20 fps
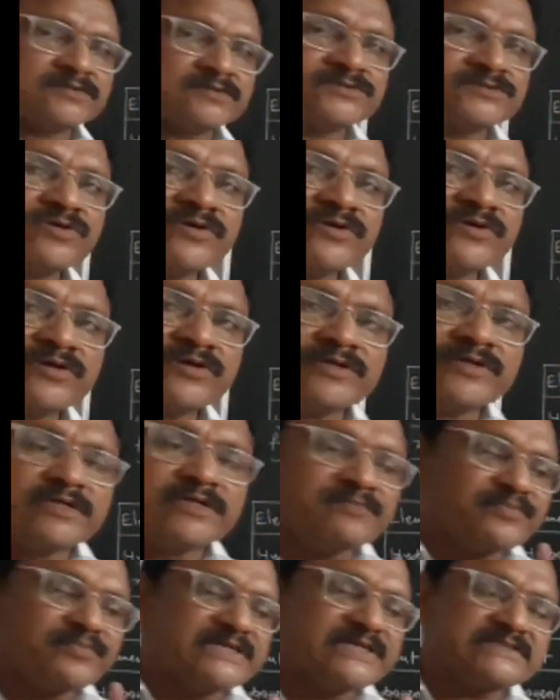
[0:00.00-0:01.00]
So
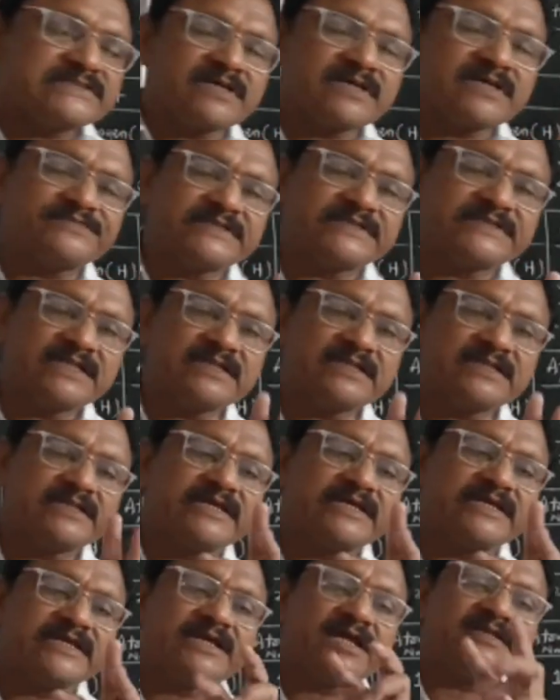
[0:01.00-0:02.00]
in p subcell
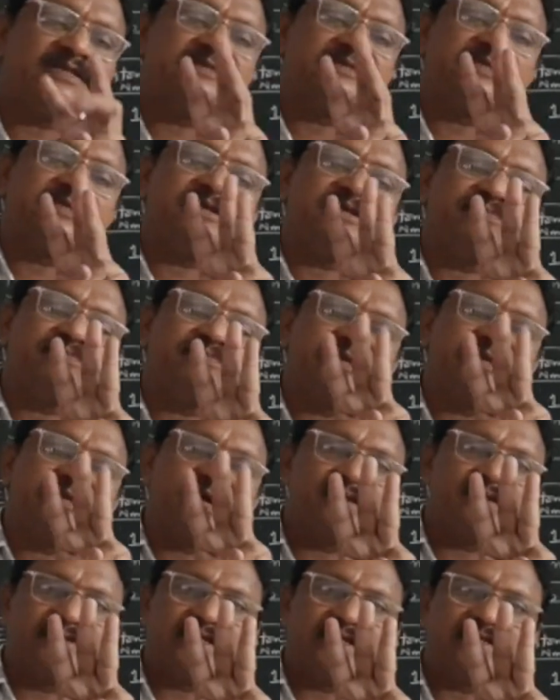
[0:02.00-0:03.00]
there are 3 p
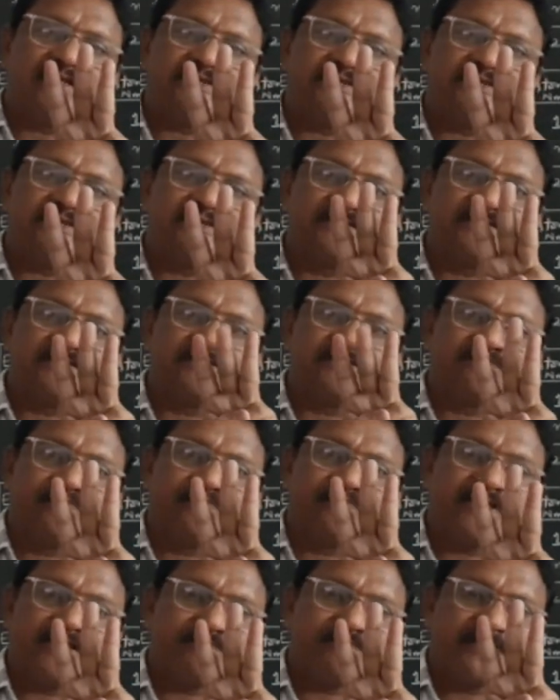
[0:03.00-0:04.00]
orbitals,
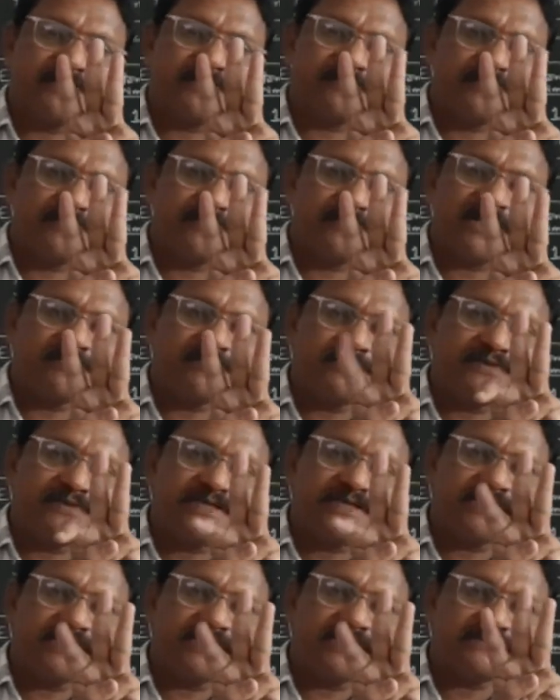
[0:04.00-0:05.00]
p orbital,
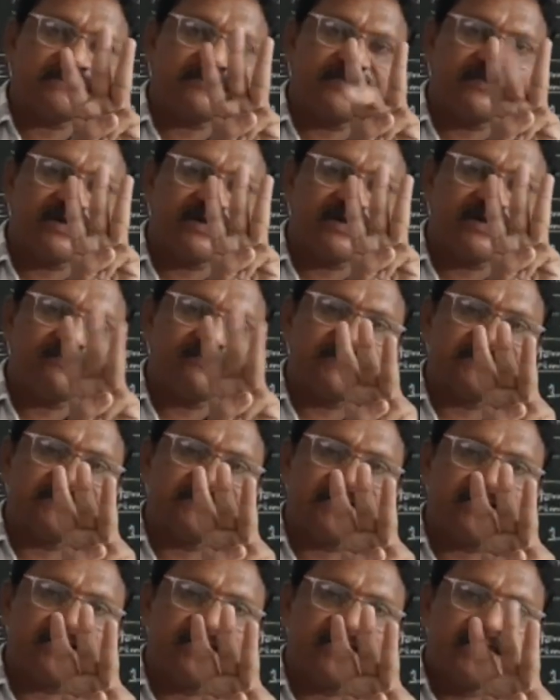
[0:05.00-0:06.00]
px, py,
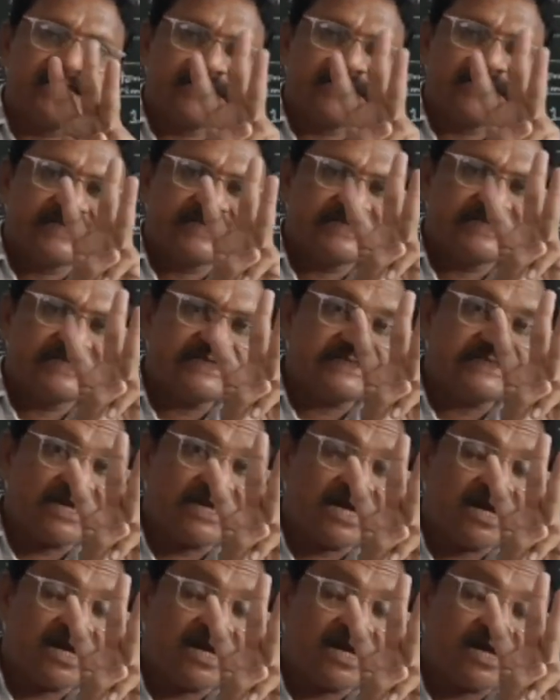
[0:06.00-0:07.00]
pz. Each
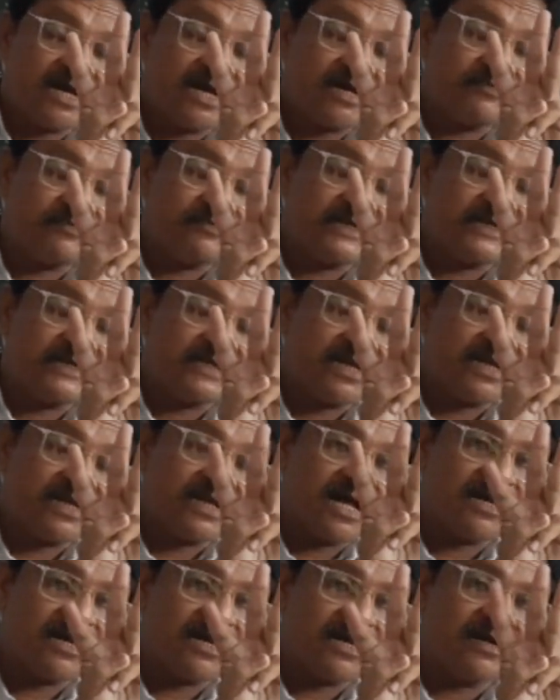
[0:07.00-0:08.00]
orbital
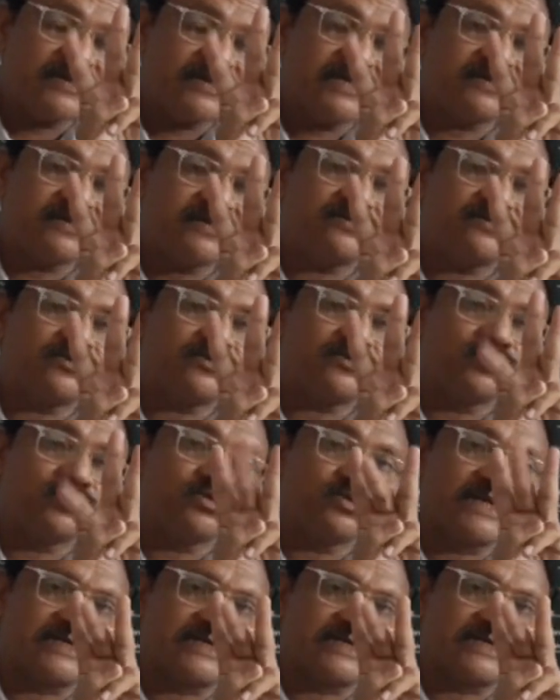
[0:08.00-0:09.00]
accommodate
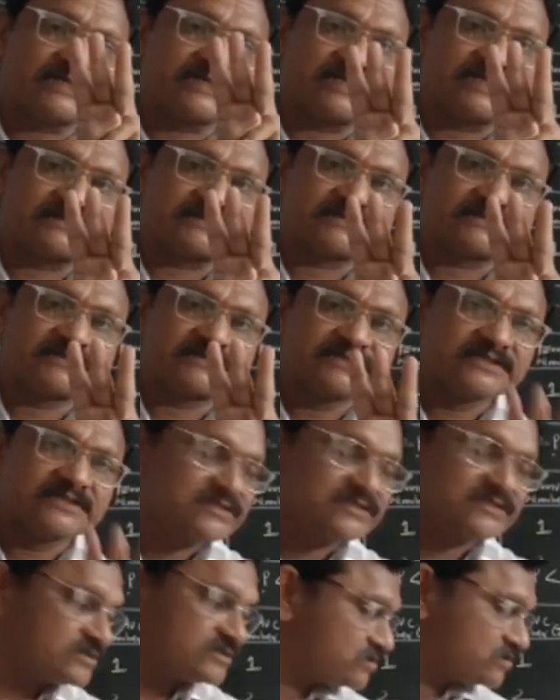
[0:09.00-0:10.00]
2 electrons.
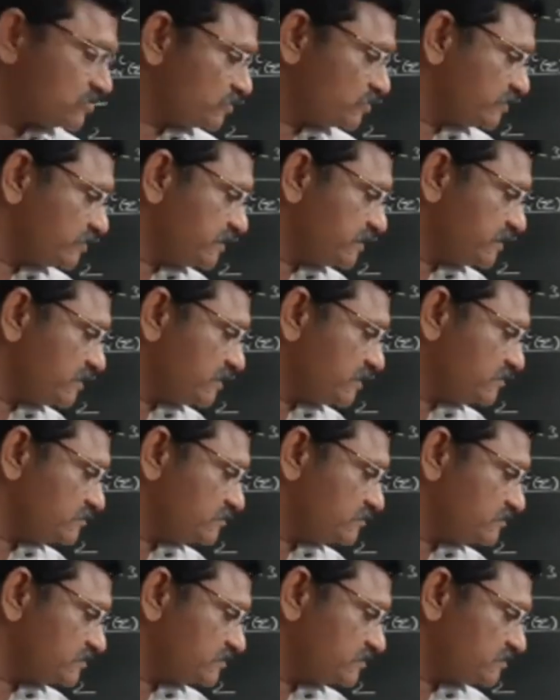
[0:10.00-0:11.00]
So
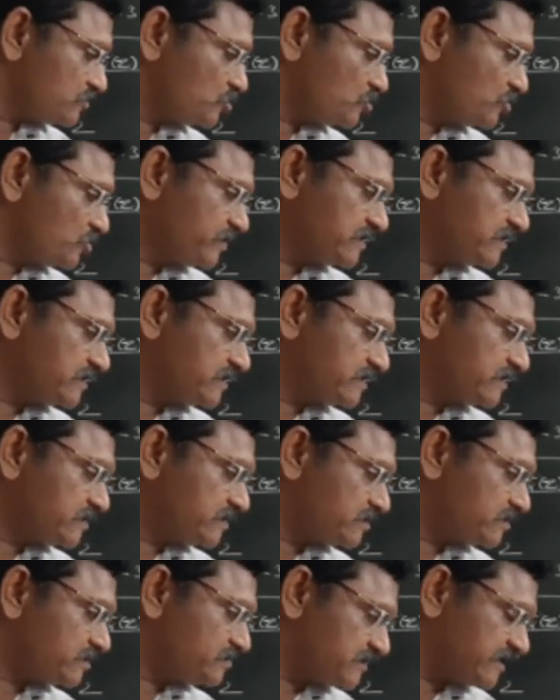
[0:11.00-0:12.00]
here
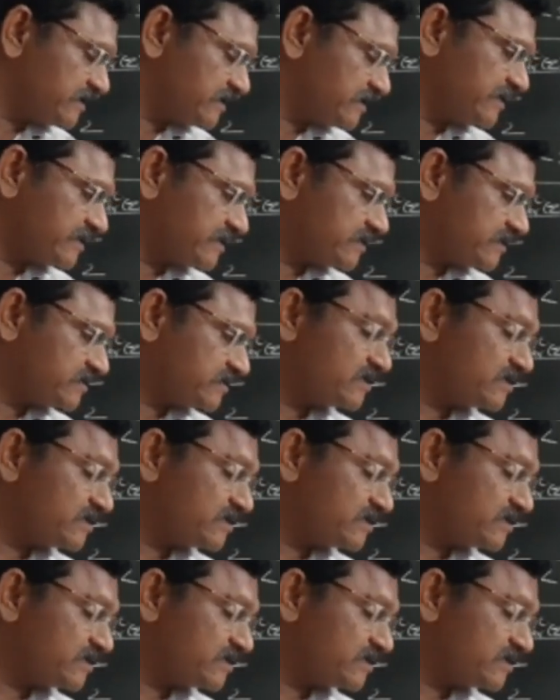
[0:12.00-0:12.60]
2p3.